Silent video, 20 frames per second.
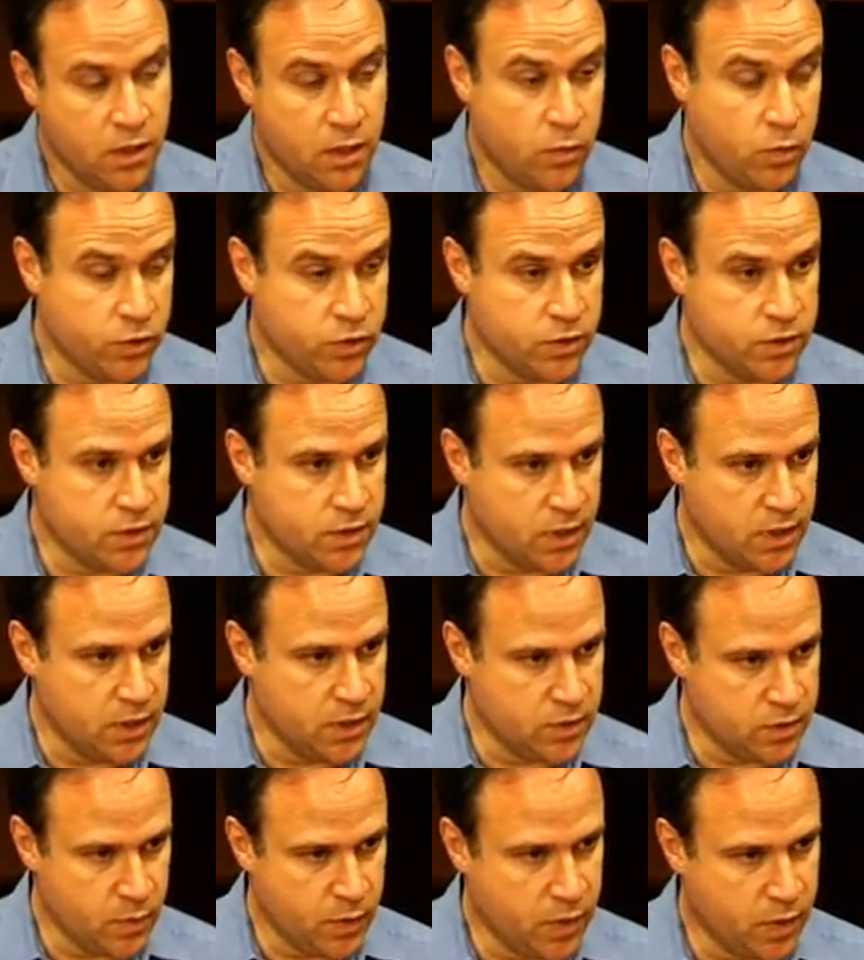which is key
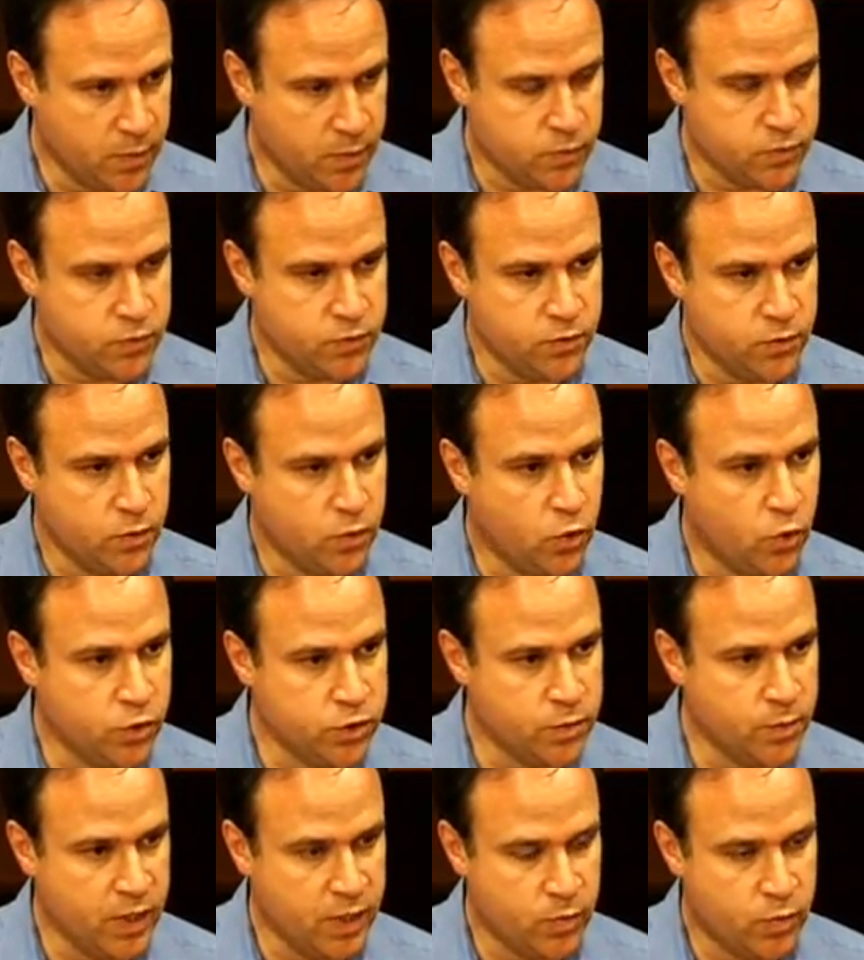to being able to
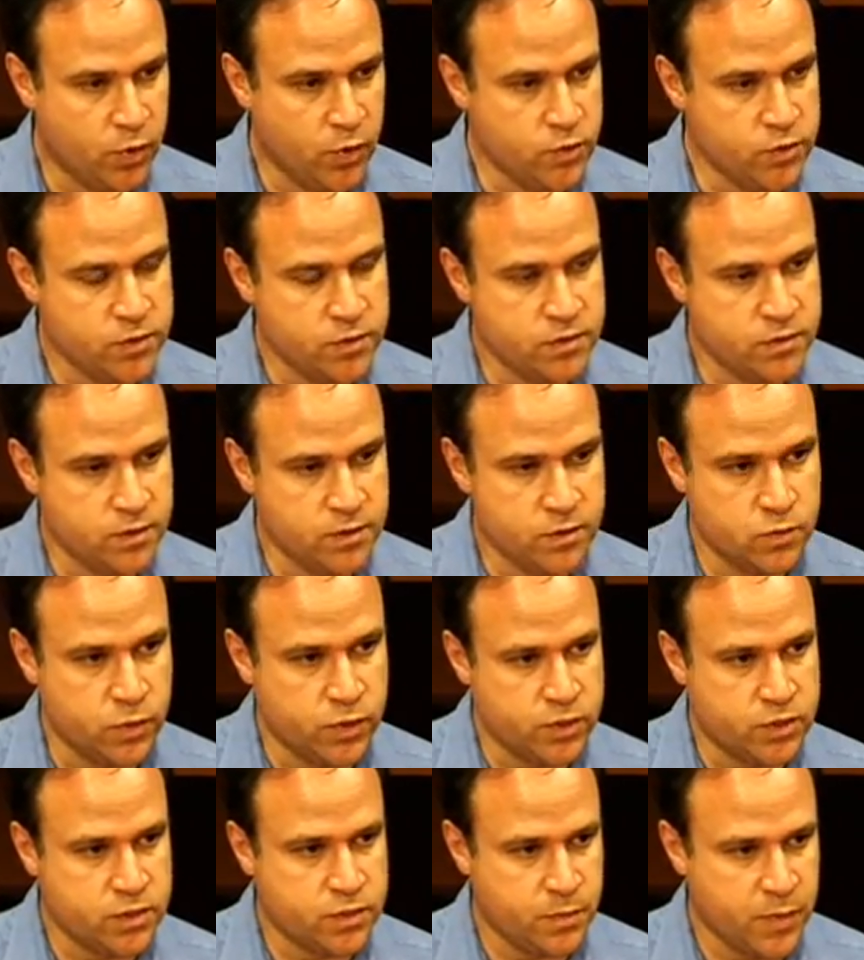automate processes
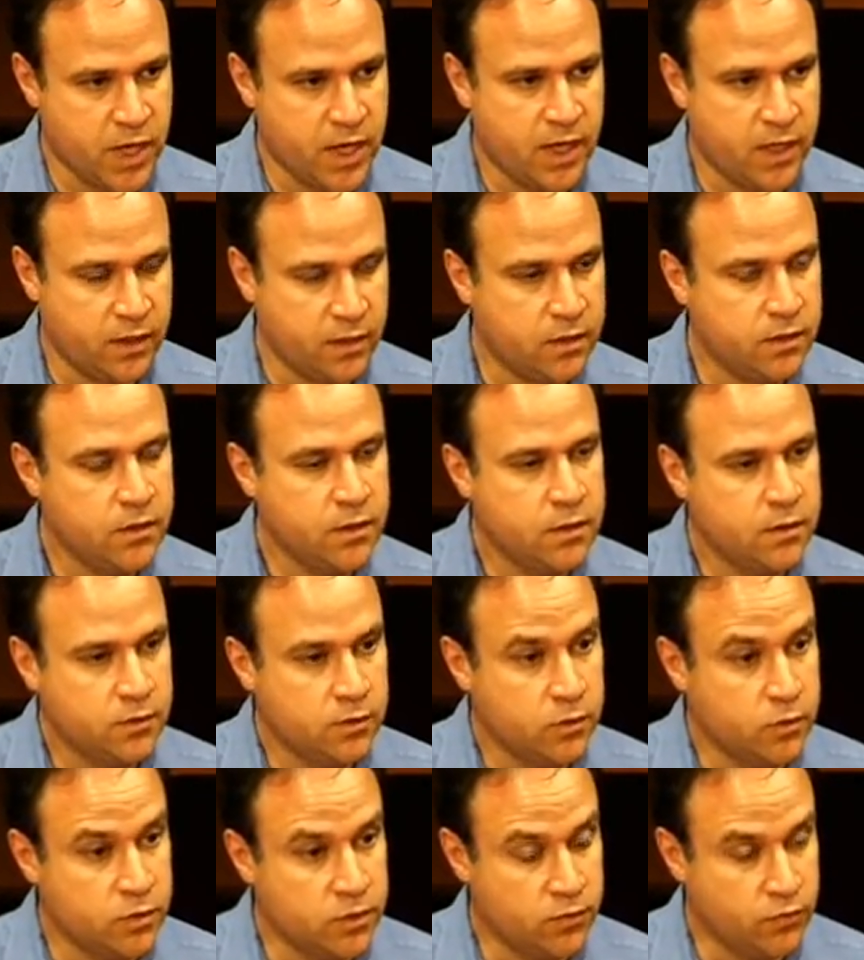which span
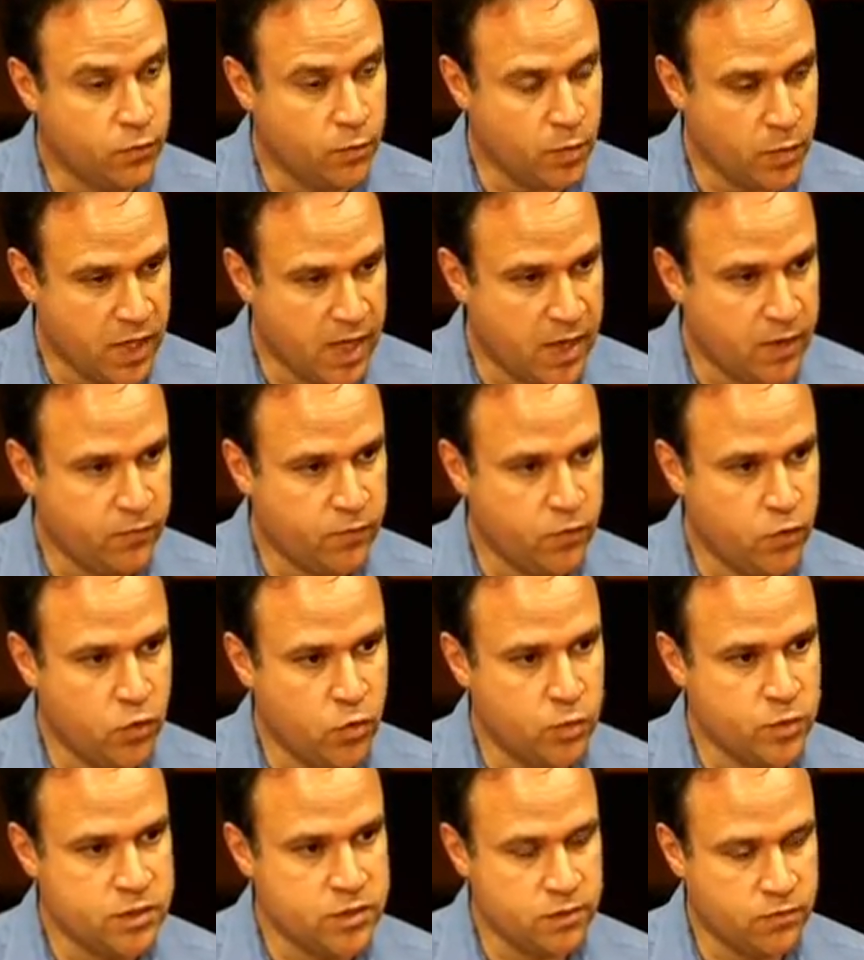different
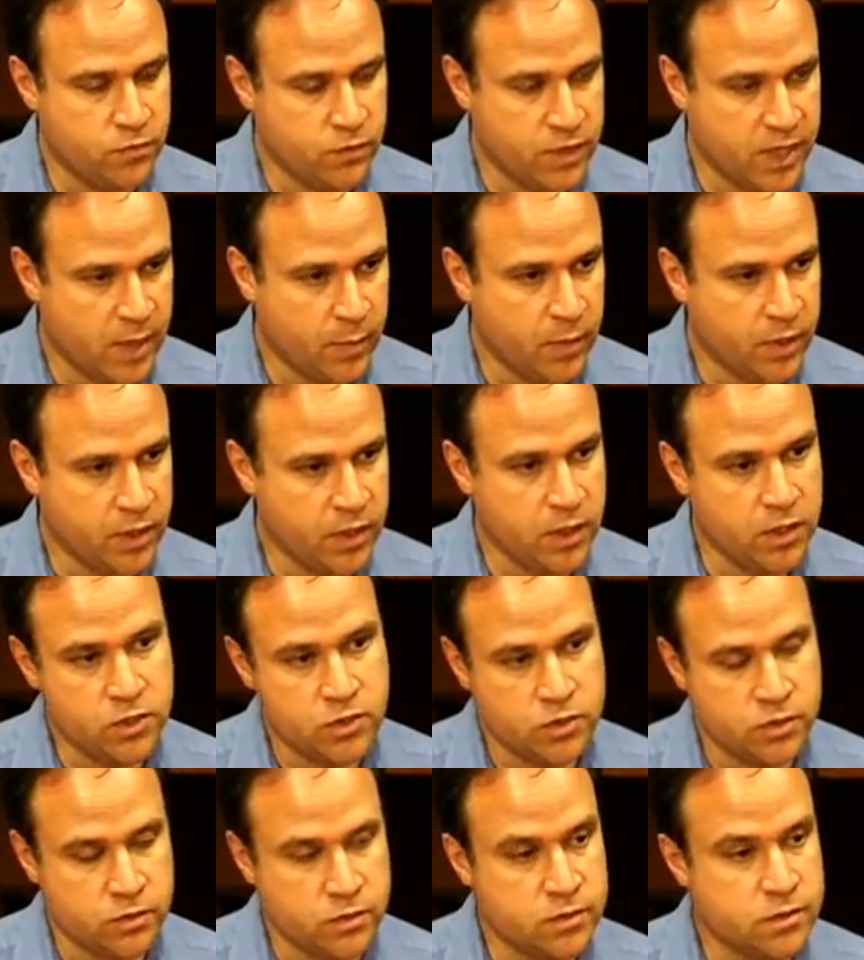platforms, different
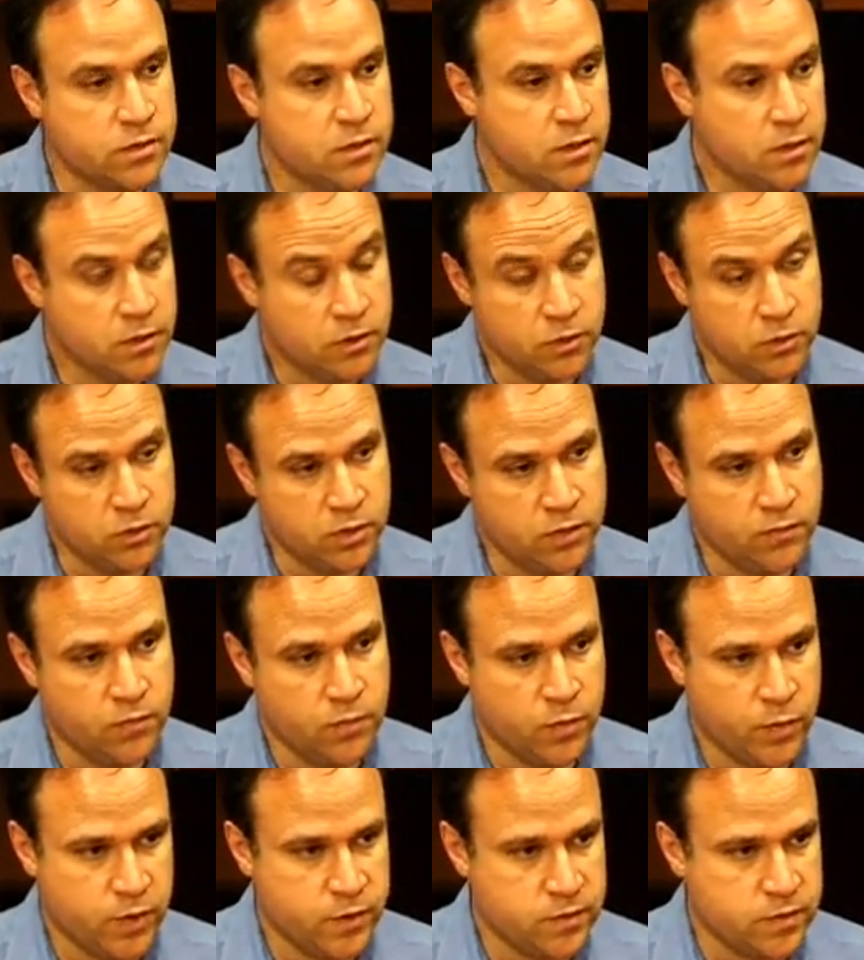applications,
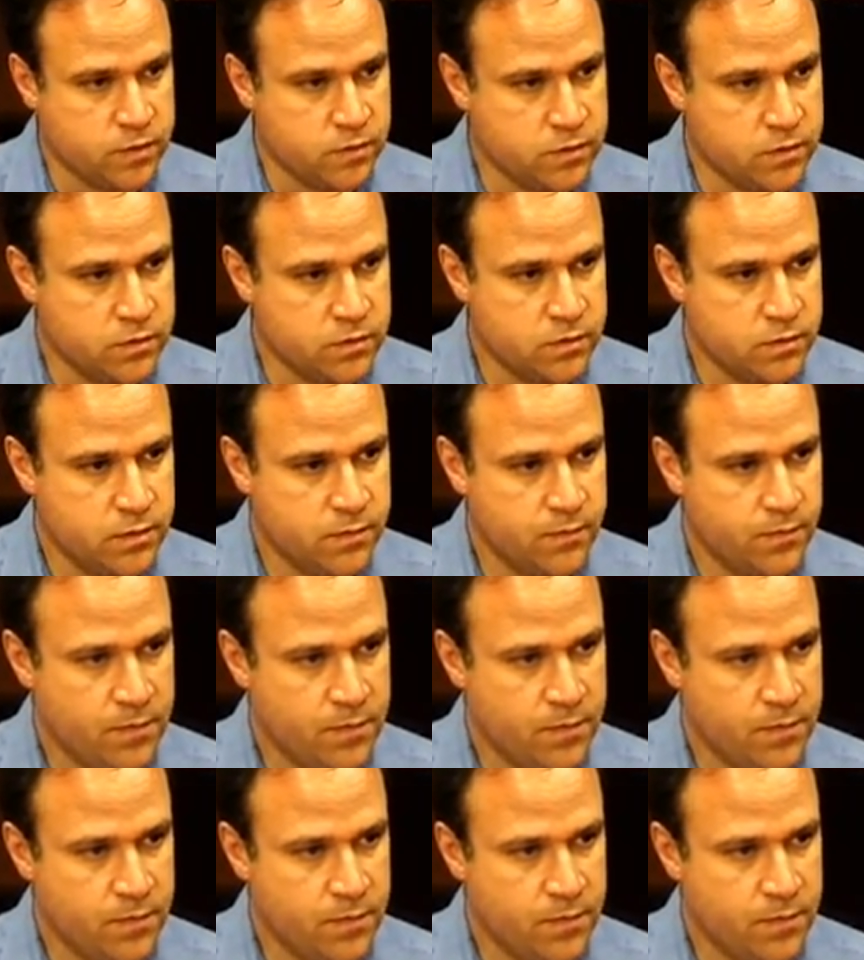different businesses.